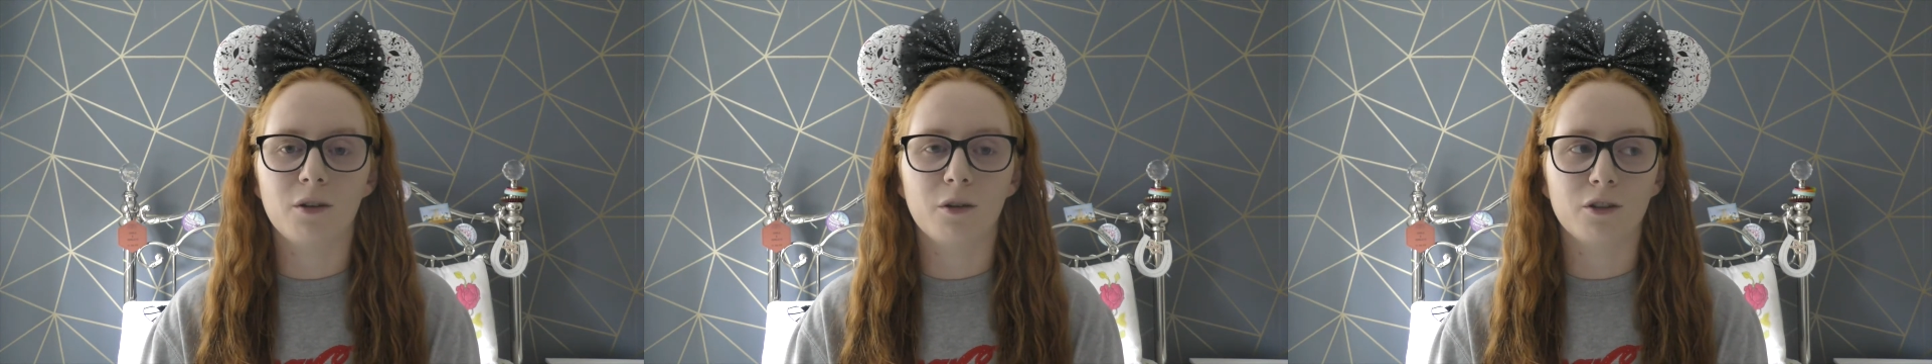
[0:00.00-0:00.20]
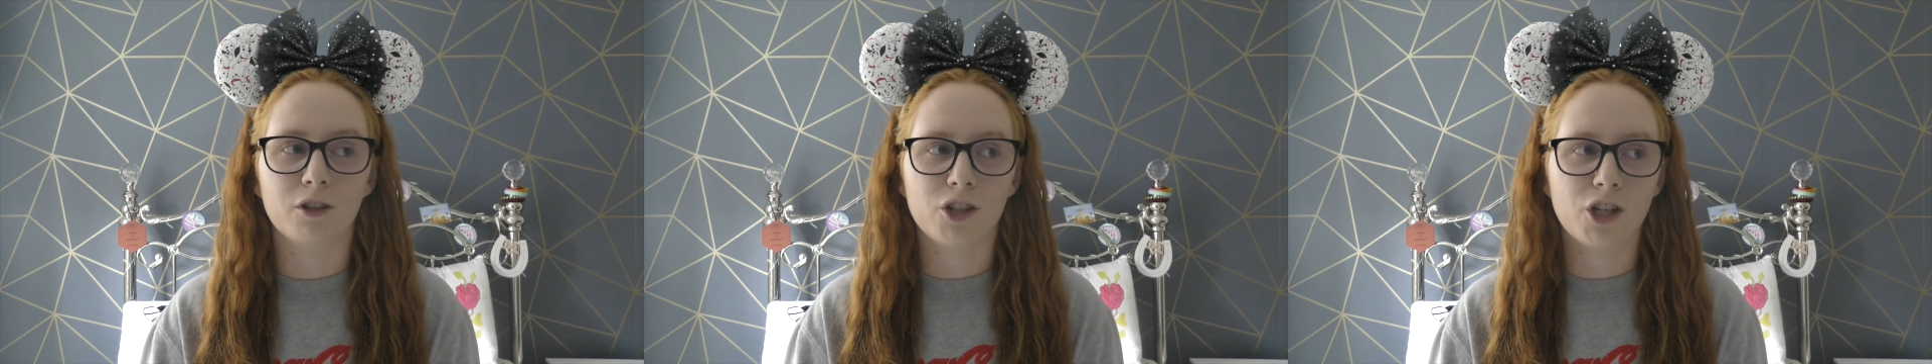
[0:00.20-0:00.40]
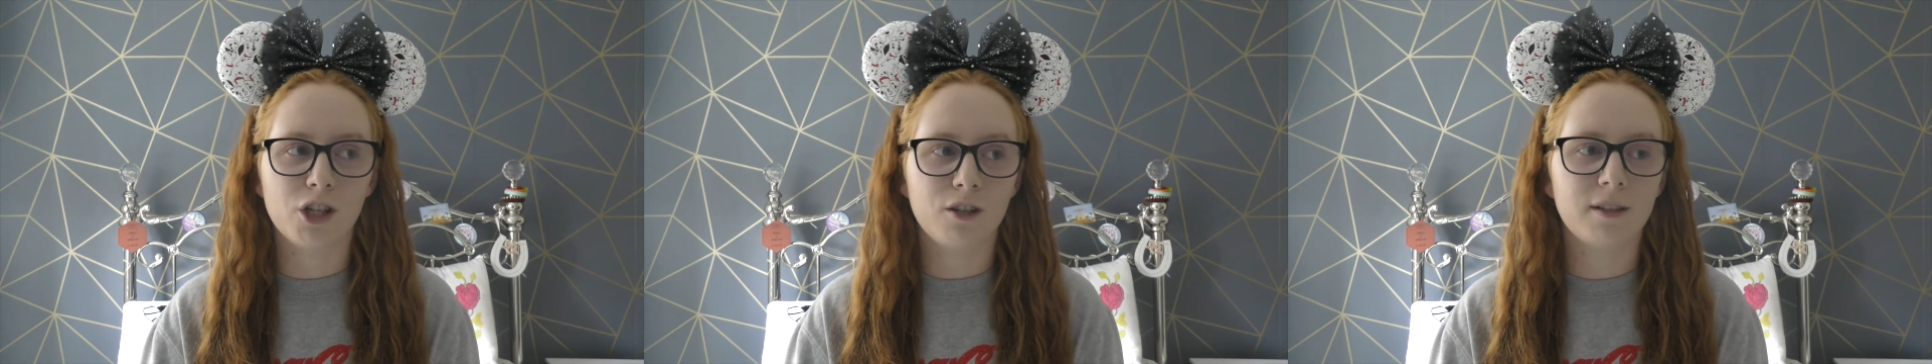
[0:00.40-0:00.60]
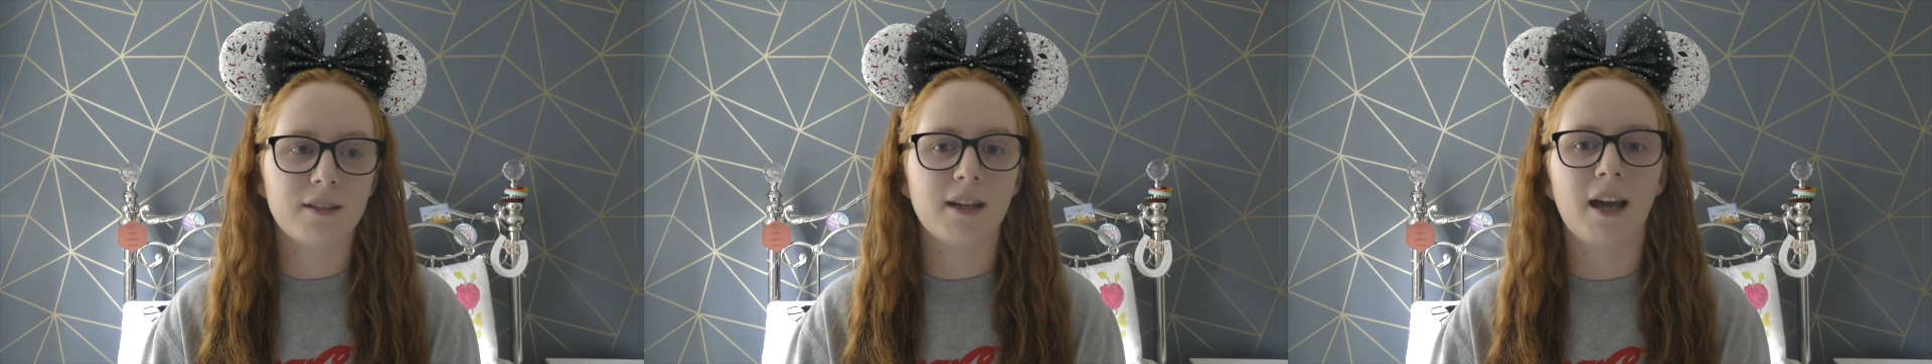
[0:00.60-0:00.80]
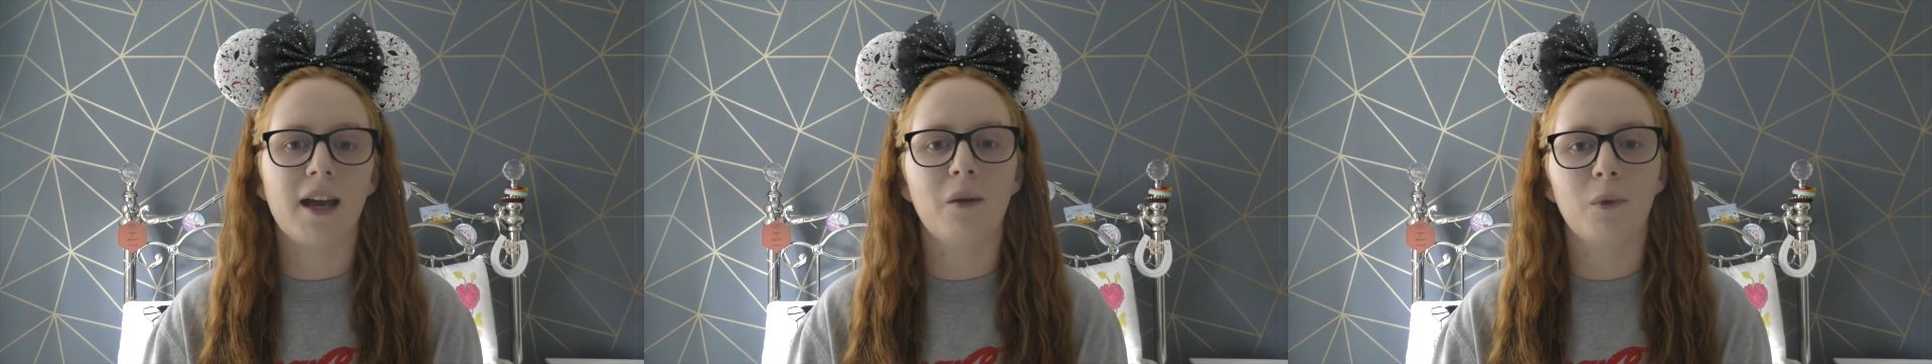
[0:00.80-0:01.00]
on
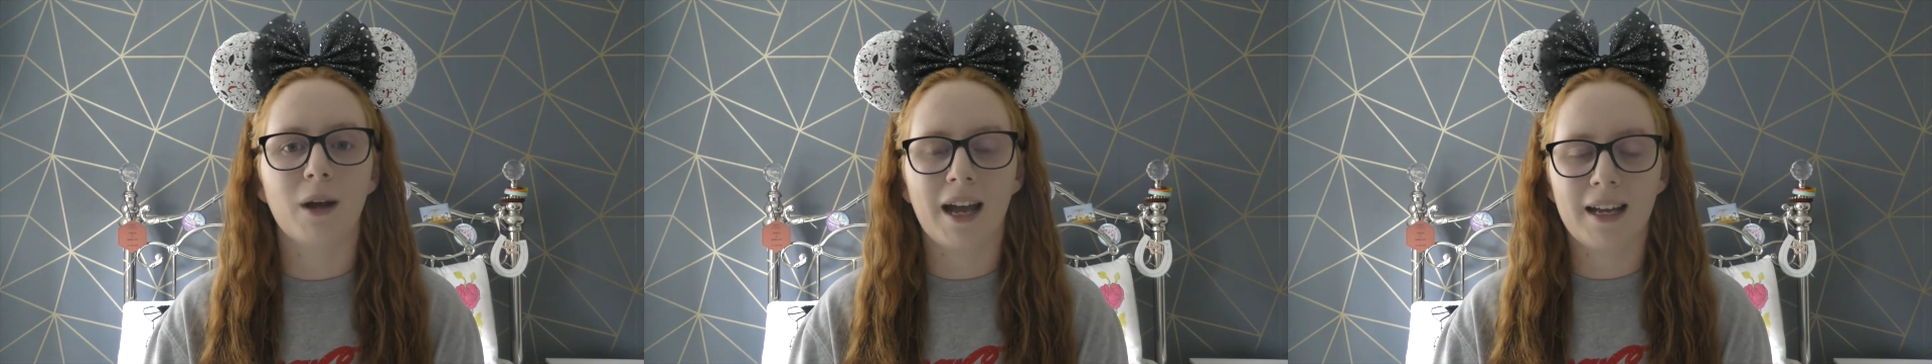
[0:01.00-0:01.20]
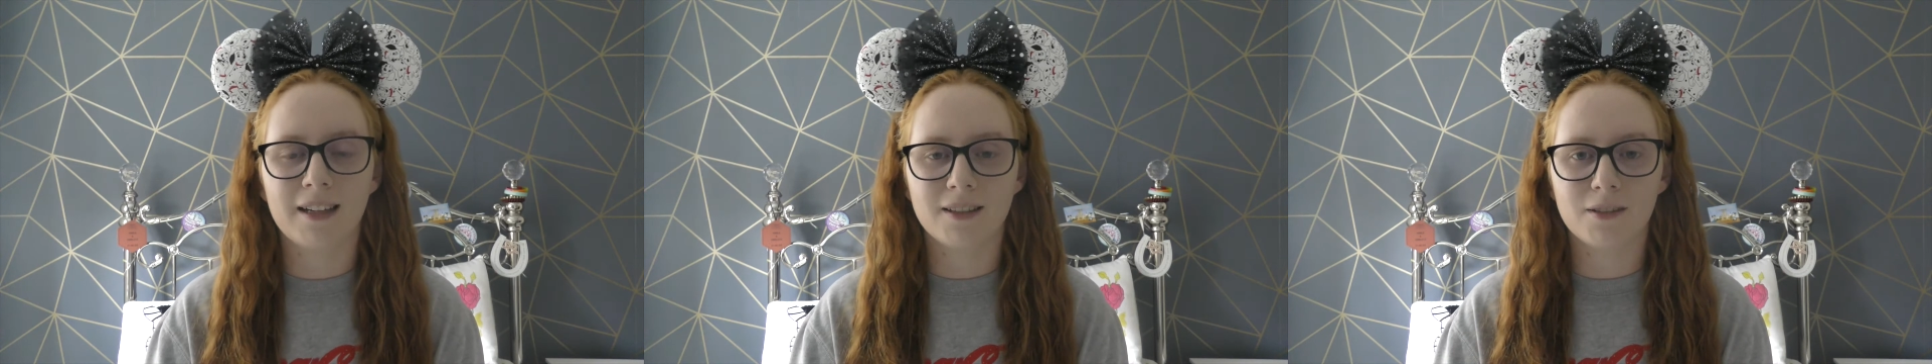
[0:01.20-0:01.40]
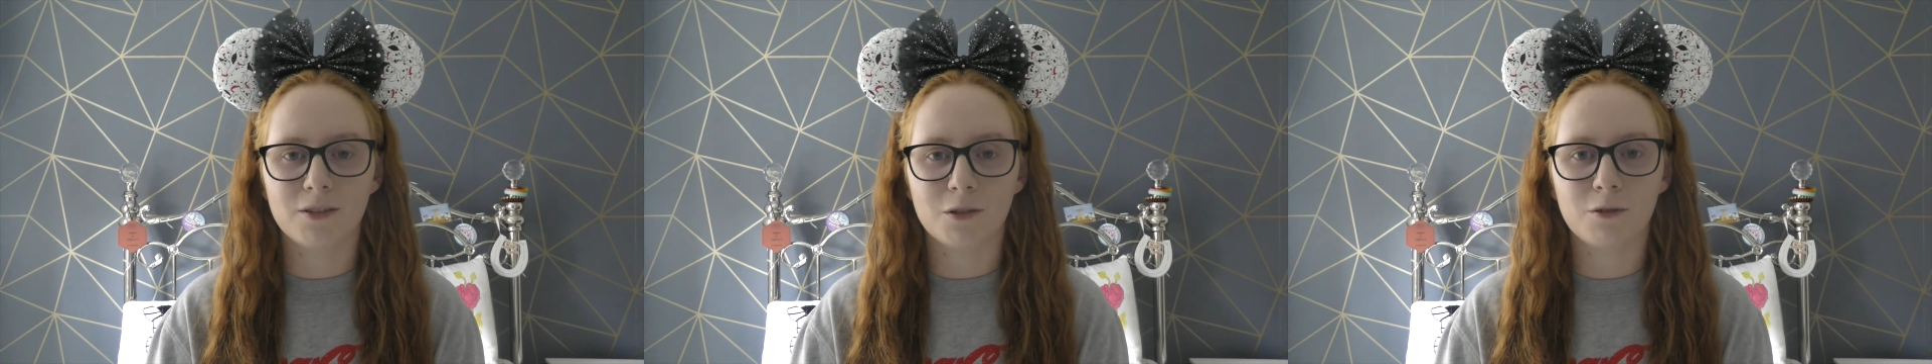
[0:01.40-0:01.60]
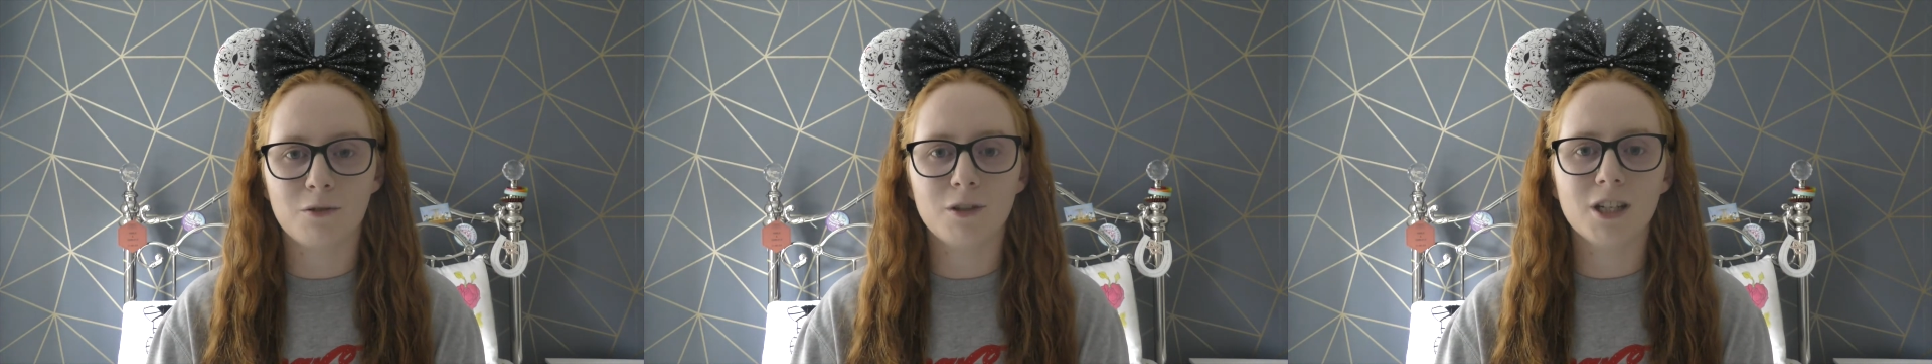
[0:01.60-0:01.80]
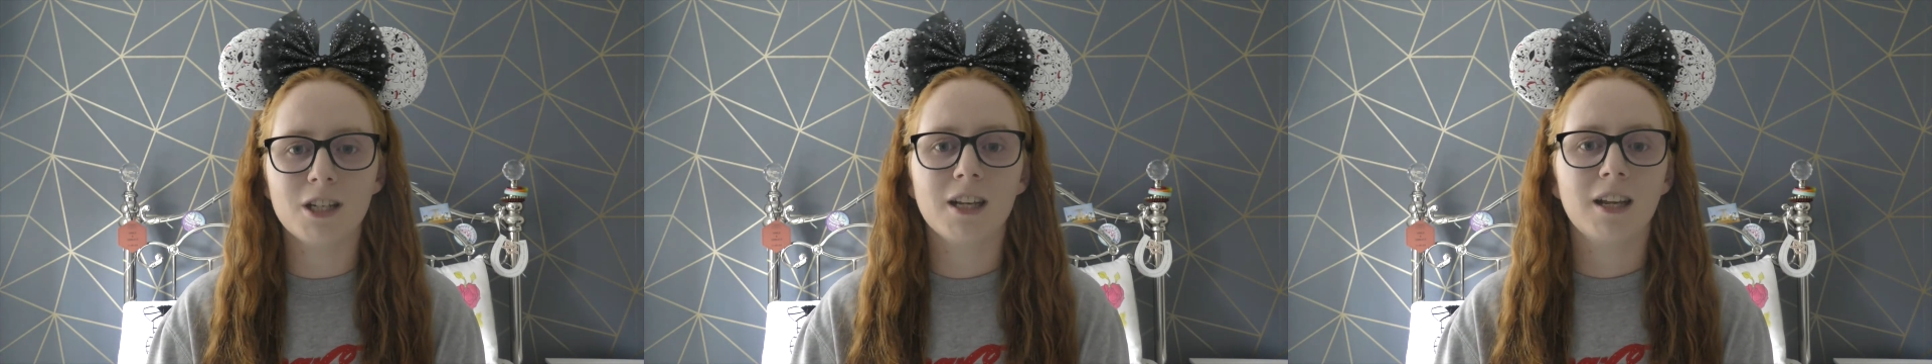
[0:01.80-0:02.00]
Tuesday were cancelled,